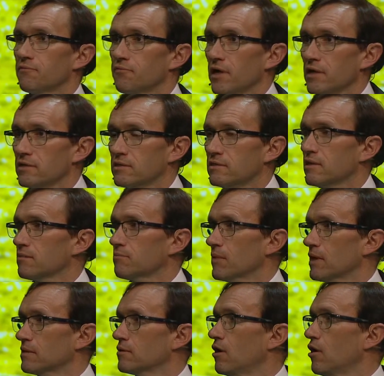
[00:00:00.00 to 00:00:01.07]
effects that
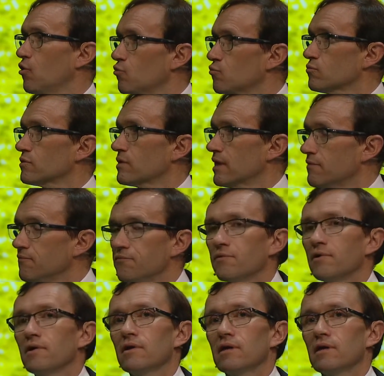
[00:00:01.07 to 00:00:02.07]
may outlive